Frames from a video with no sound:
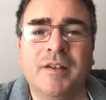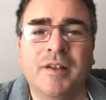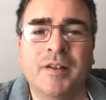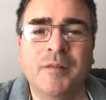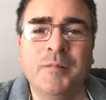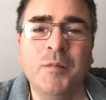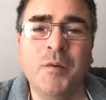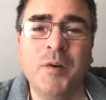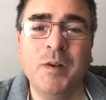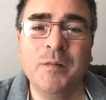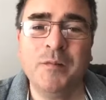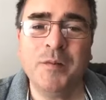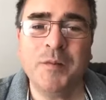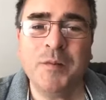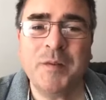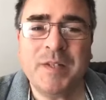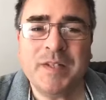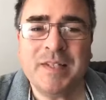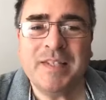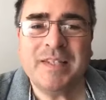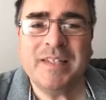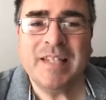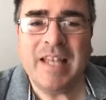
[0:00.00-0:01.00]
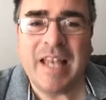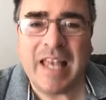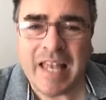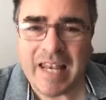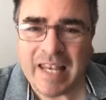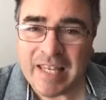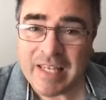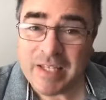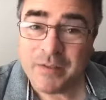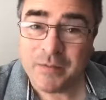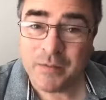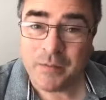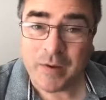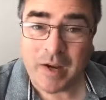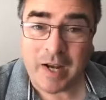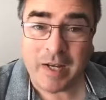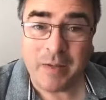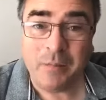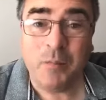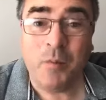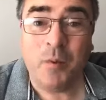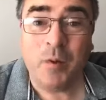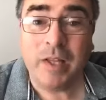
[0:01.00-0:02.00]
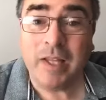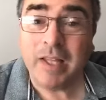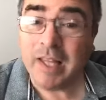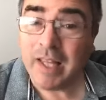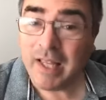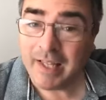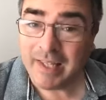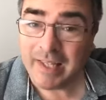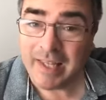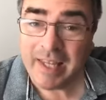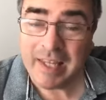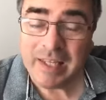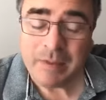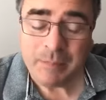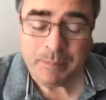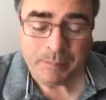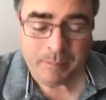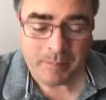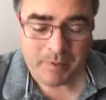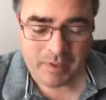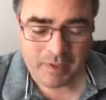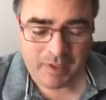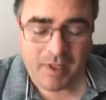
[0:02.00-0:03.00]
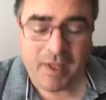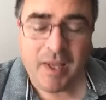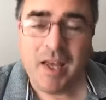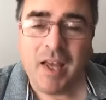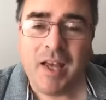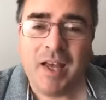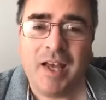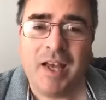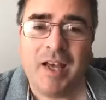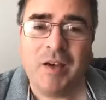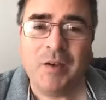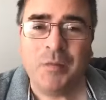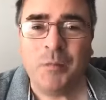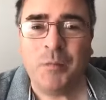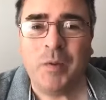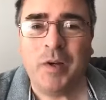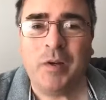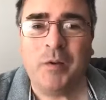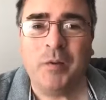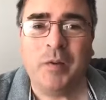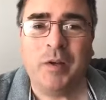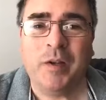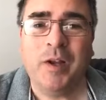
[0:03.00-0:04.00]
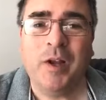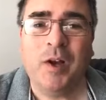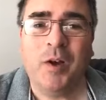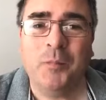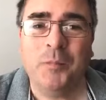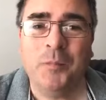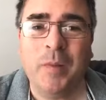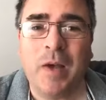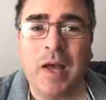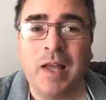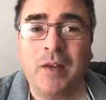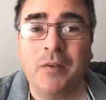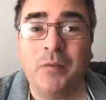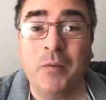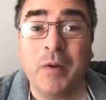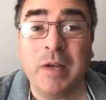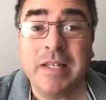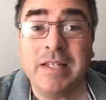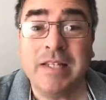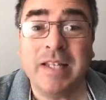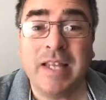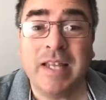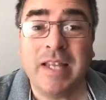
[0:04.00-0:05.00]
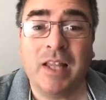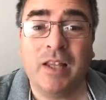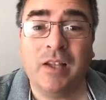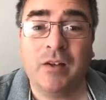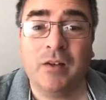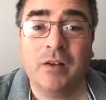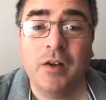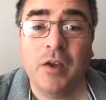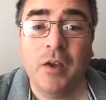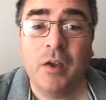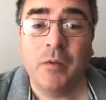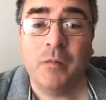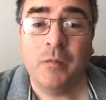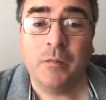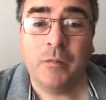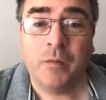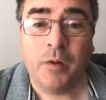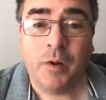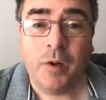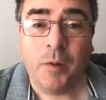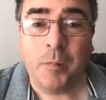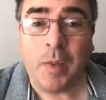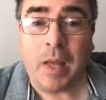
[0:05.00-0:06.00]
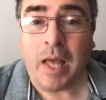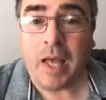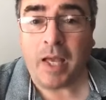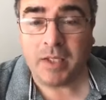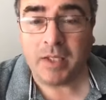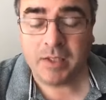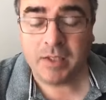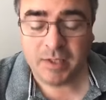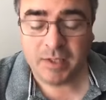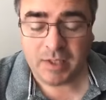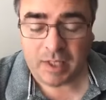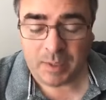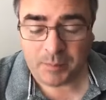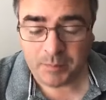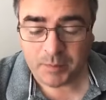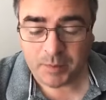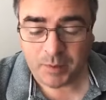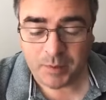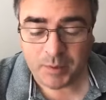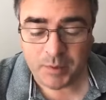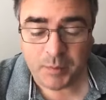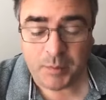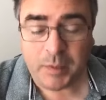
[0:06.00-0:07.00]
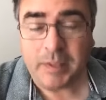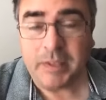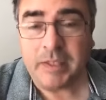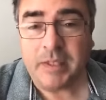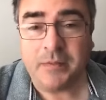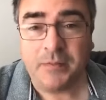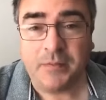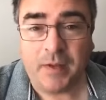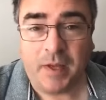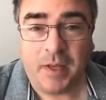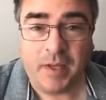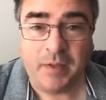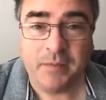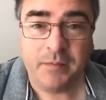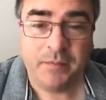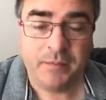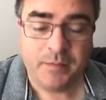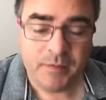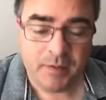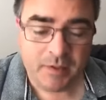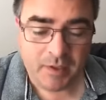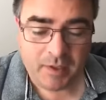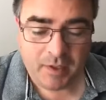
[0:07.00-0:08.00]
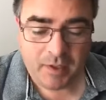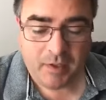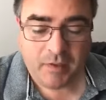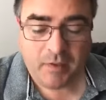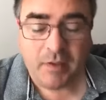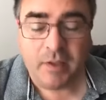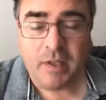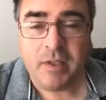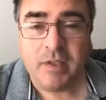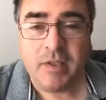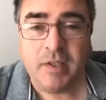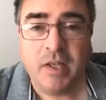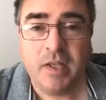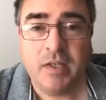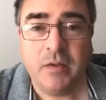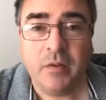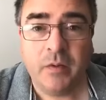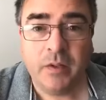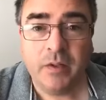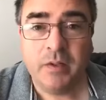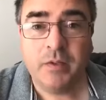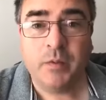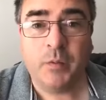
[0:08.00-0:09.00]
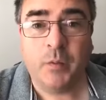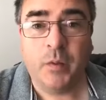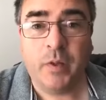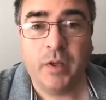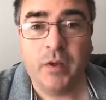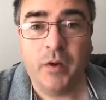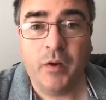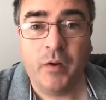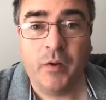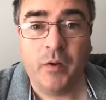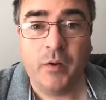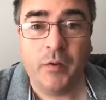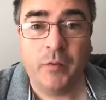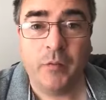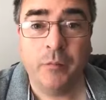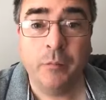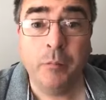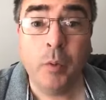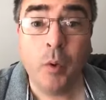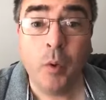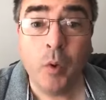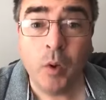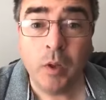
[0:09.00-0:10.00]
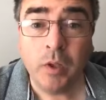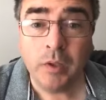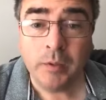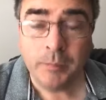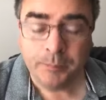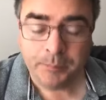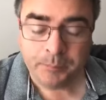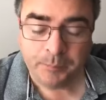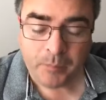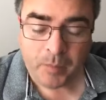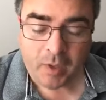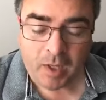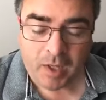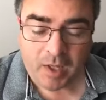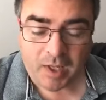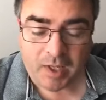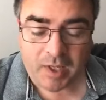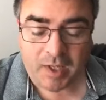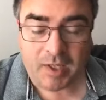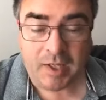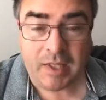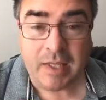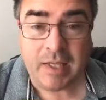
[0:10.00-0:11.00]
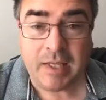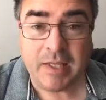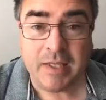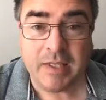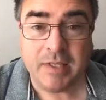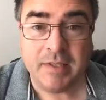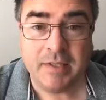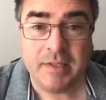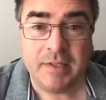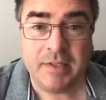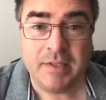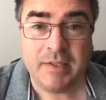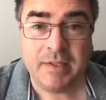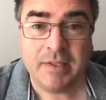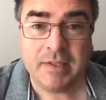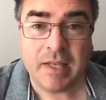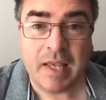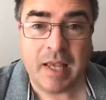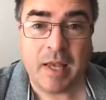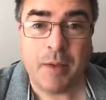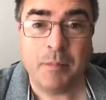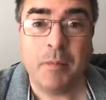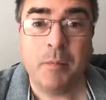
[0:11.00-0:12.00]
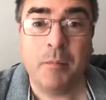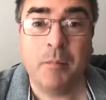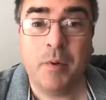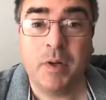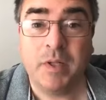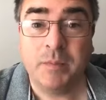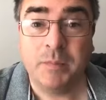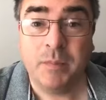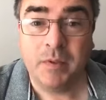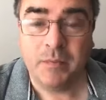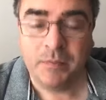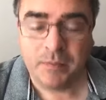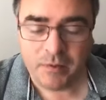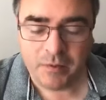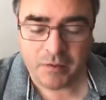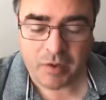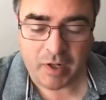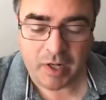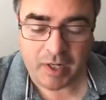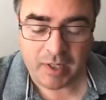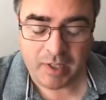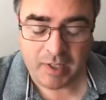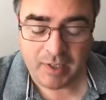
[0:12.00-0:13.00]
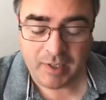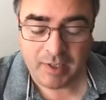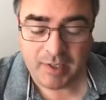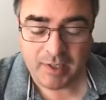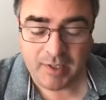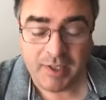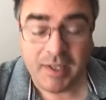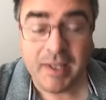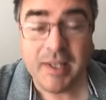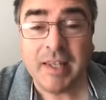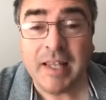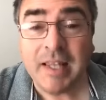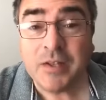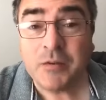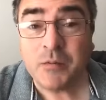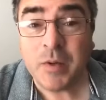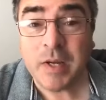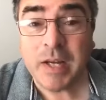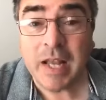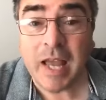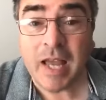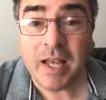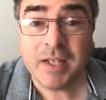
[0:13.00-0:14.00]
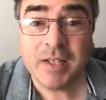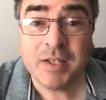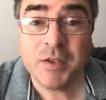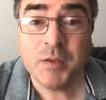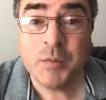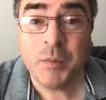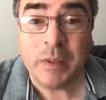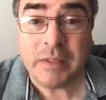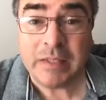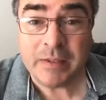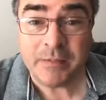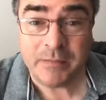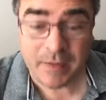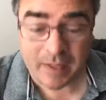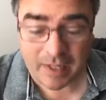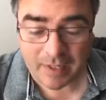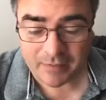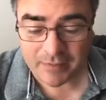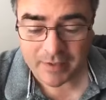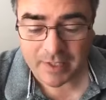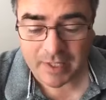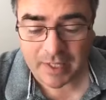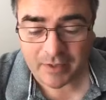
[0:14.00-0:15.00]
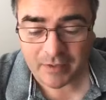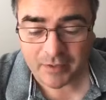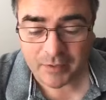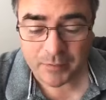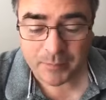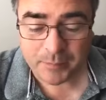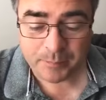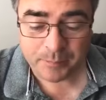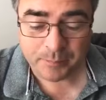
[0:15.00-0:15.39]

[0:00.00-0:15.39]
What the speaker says: Good morning, folks. It is Friday morning again, and we're going to come and read together from Acts chapter 25, the continuing story of Paul and his imprisonment for trial. Let's read Acts 25 together.